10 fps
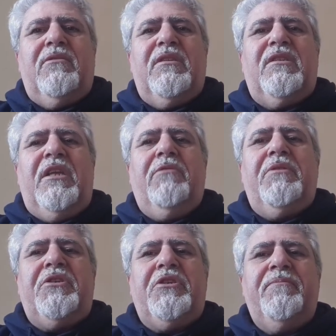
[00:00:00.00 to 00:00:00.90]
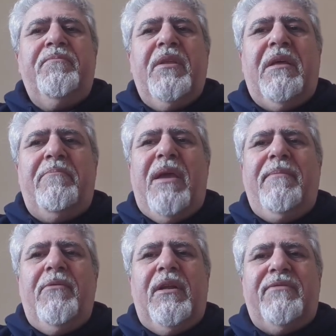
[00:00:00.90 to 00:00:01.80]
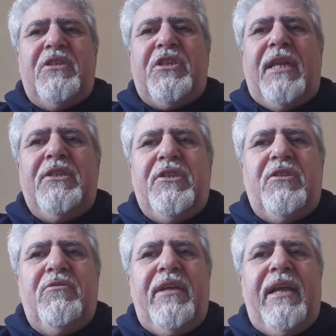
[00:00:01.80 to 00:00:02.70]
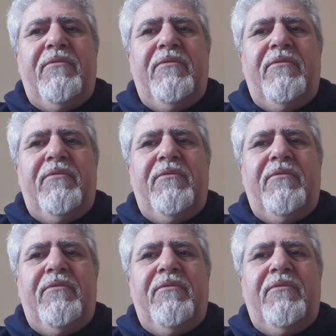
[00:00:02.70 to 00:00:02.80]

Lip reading: to distinguish that maybe one of the challenges today,